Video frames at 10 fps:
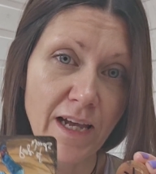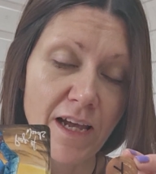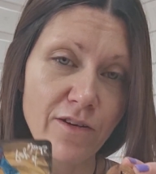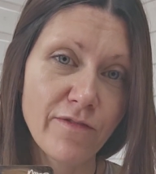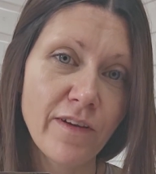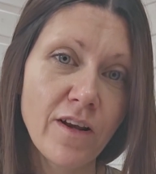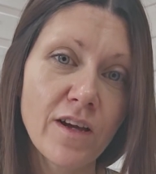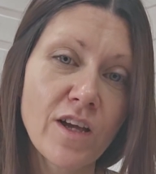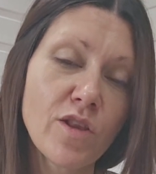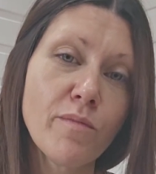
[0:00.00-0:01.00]
And I feel
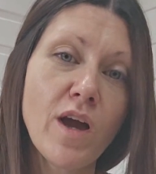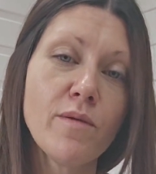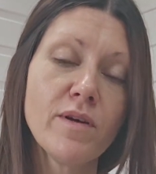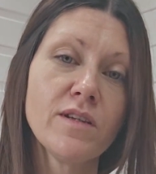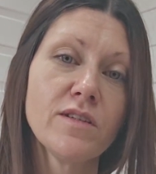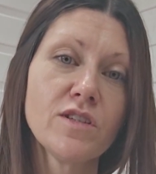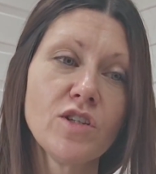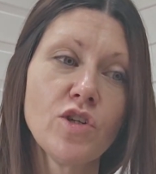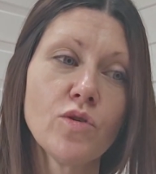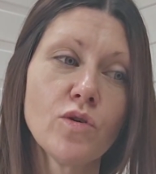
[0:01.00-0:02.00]
like at the moment,
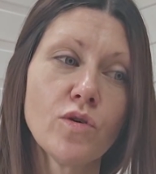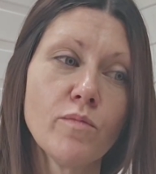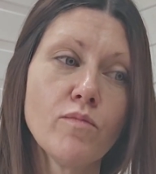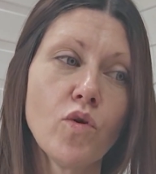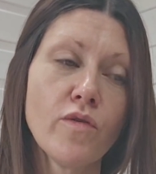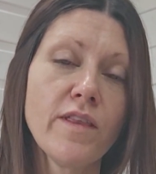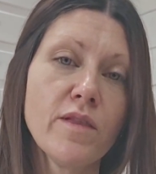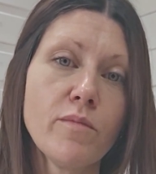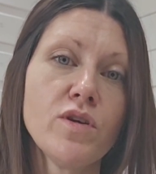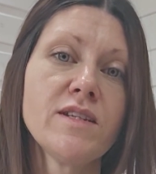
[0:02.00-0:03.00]
you're more in
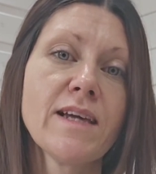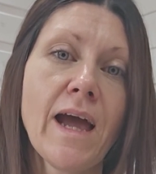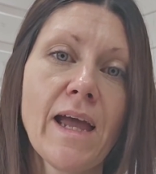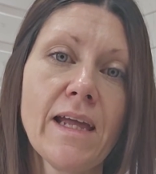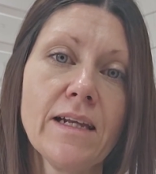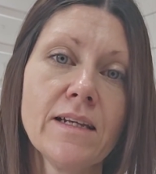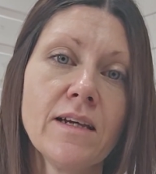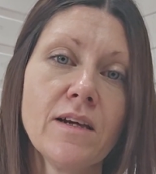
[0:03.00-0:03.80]
the mundane